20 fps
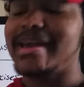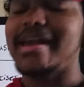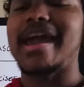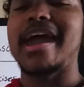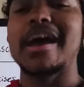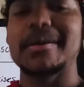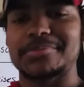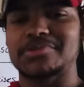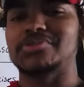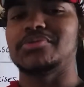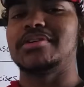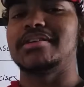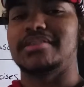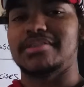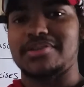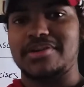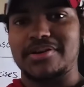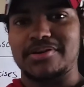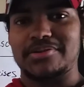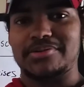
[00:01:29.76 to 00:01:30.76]

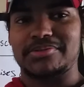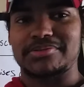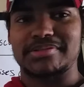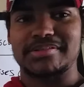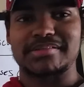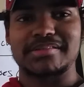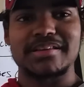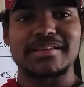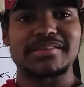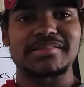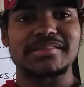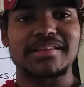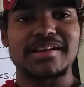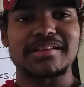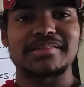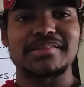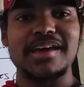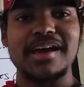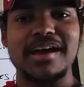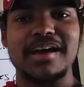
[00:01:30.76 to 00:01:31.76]
hamstring curls and things
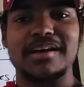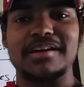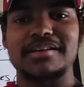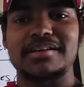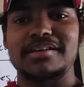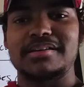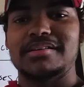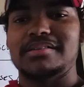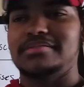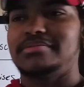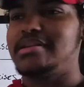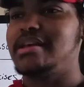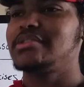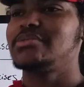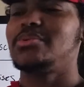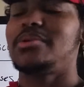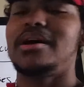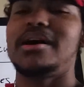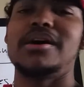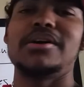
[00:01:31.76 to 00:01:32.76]
like that.
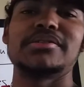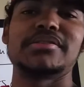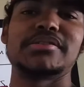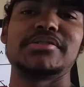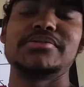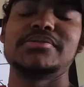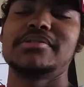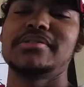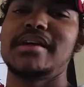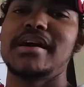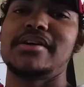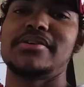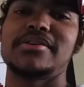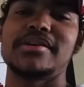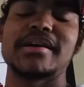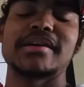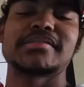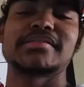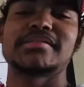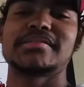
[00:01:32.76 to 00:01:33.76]
That's why all the
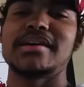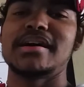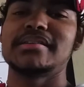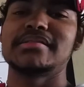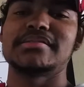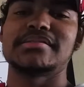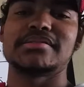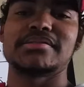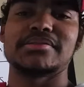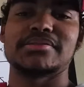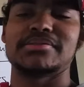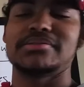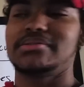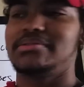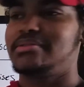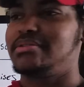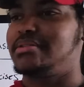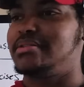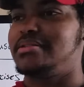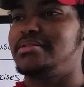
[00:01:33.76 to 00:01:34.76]
unilateral exercises
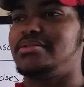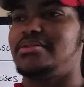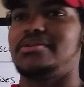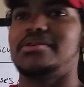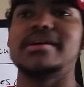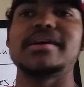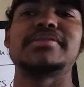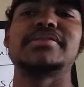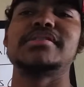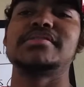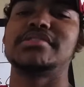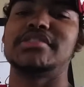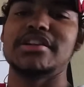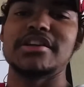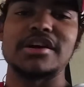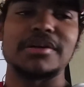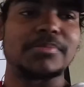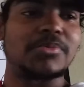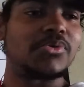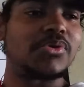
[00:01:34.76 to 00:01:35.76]
are at the
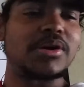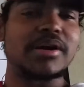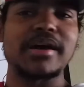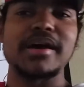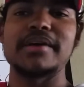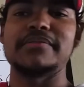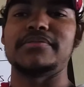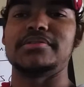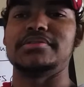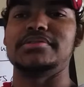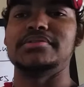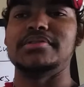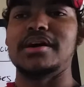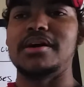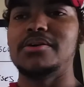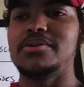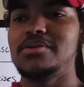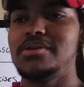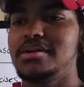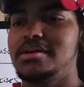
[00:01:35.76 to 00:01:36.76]
gym or wherever,
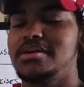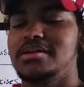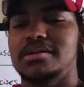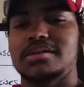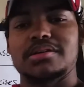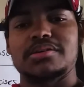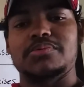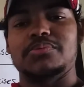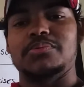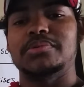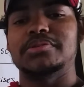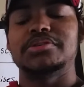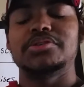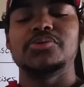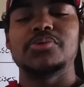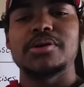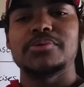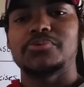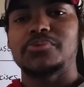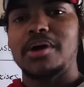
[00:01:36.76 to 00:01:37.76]
When
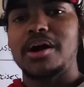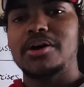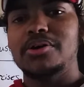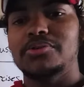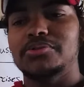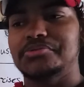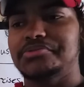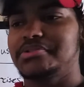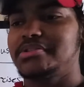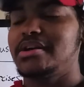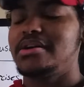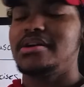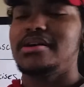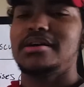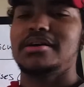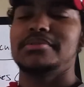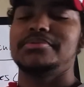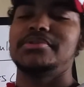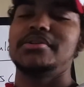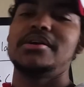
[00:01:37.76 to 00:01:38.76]
doing rows,
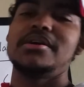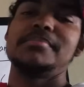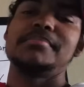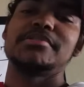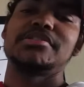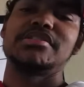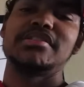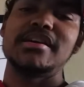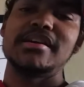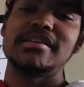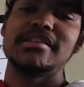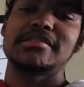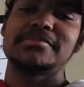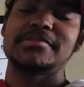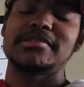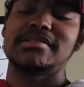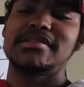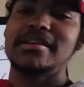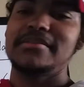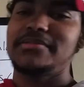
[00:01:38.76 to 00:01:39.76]
there are machines
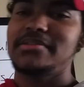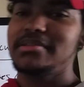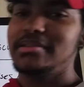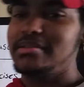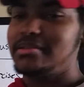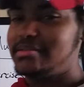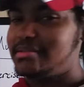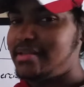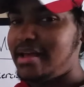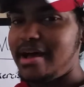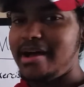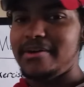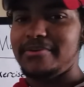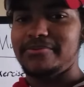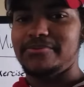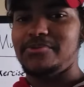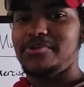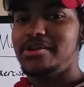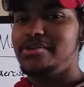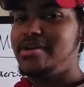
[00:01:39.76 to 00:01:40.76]
specifically
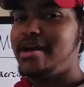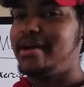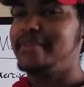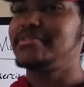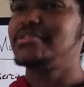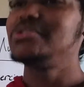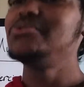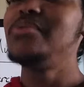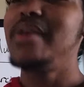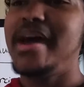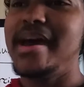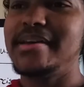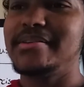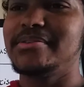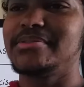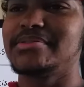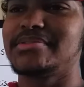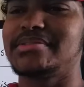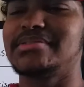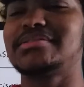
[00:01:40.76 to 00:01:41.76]
designed where you have two
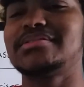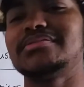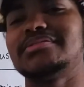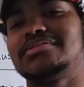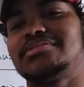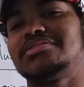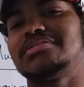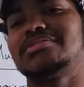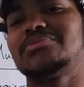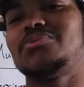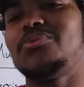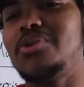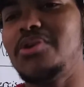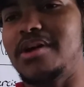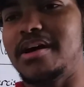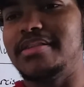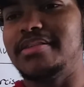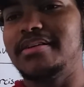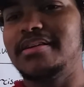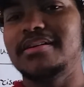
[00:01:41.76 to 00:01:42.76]
handles instead of just
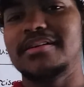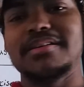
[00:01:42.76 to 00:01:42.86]
one,